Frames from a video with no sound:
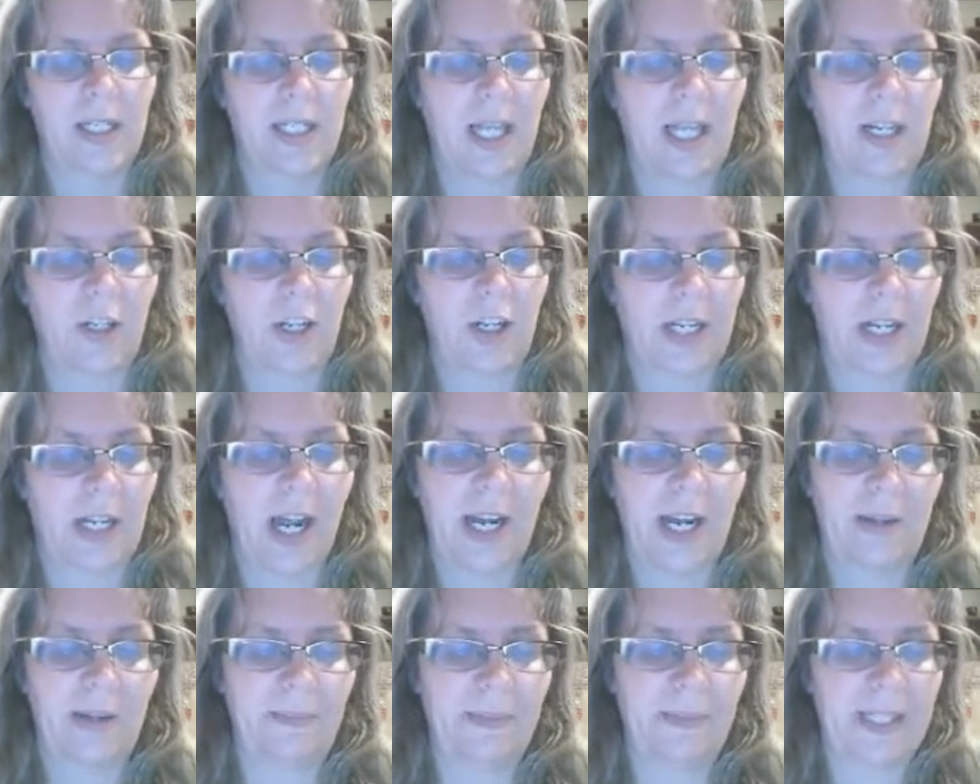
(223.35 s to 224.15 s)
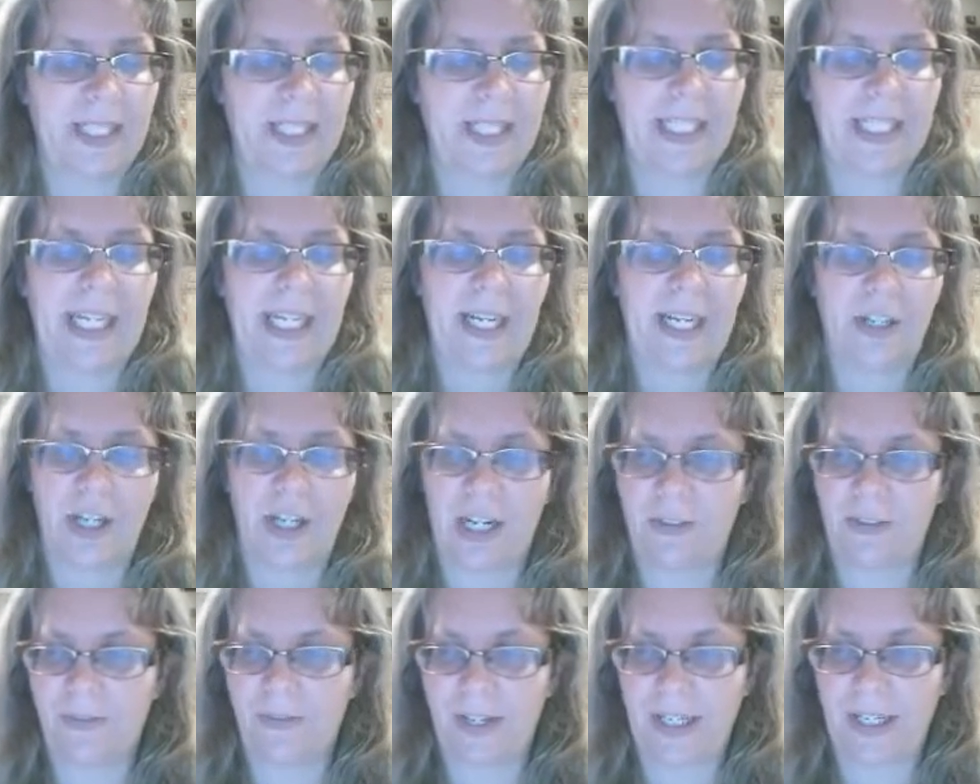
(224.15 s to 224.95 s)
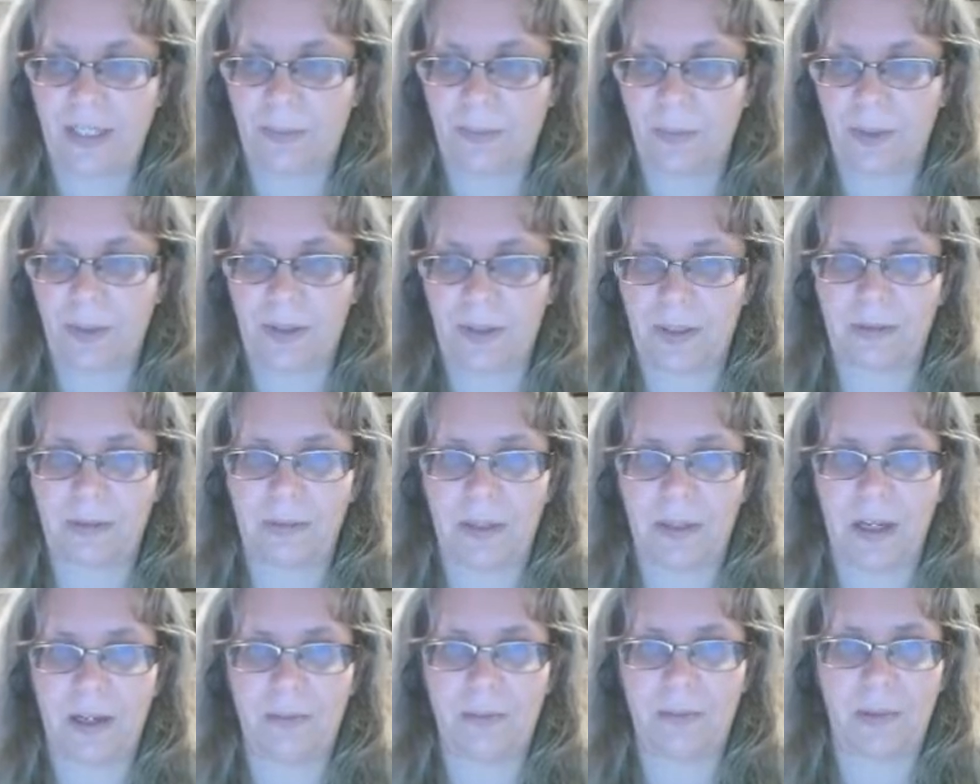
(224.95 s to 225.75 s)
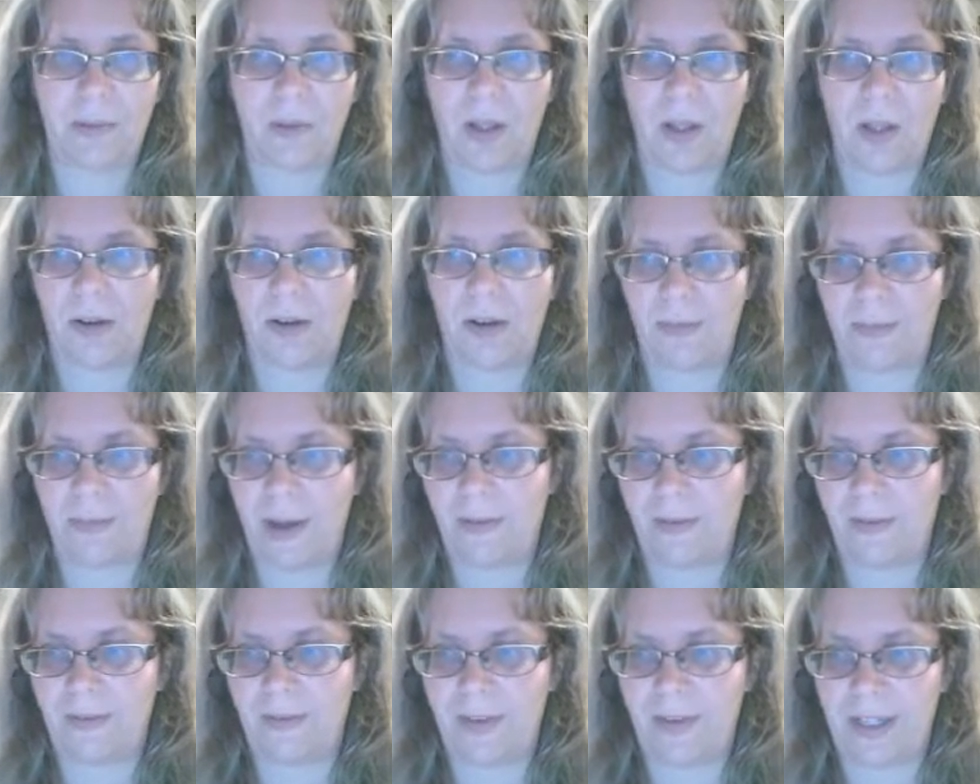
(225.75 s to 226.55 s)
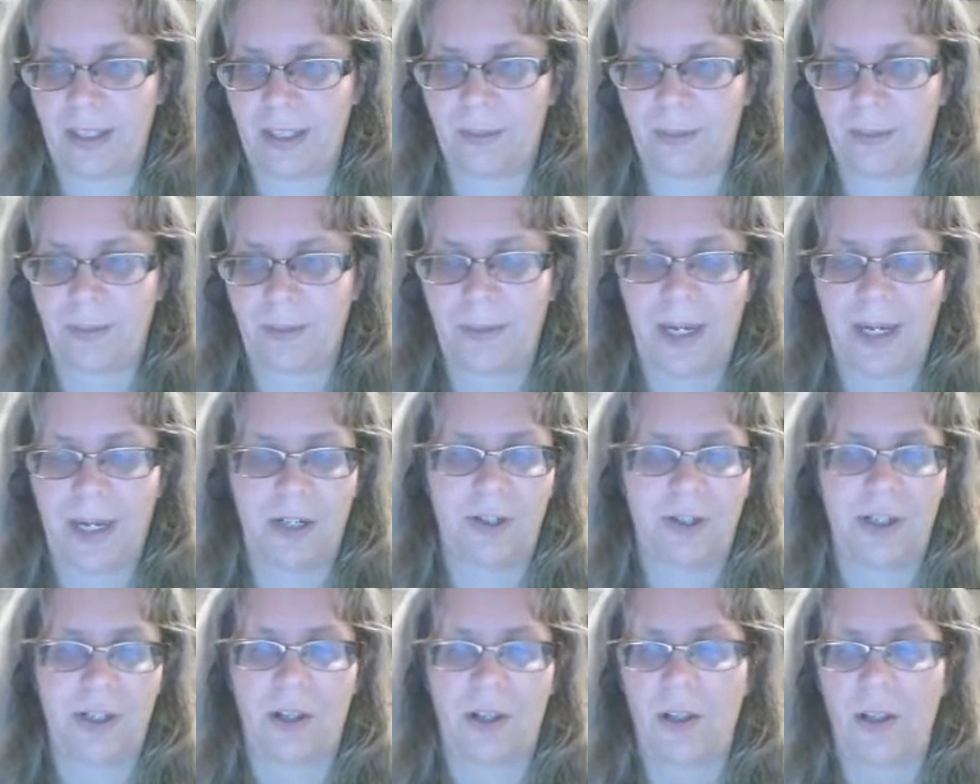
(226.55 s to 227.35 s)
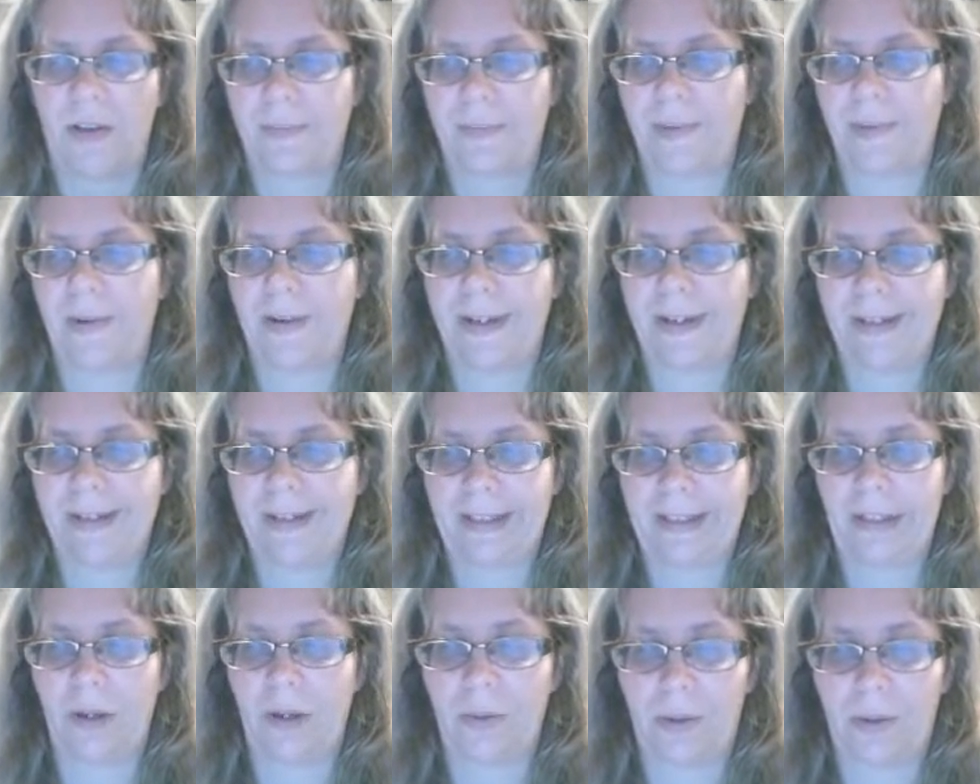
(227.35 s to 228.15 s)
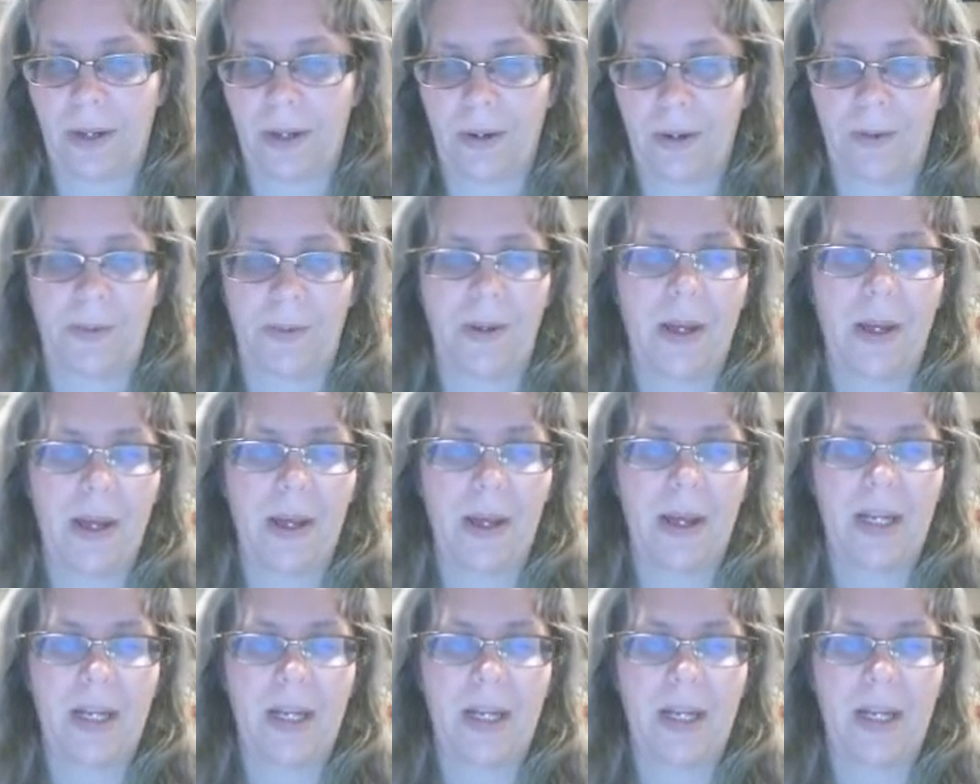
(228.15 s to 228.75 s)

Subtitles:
I check IMBD, I check Facebook. A lot of them have a Facebook page. A lot of them are on Indiegogo.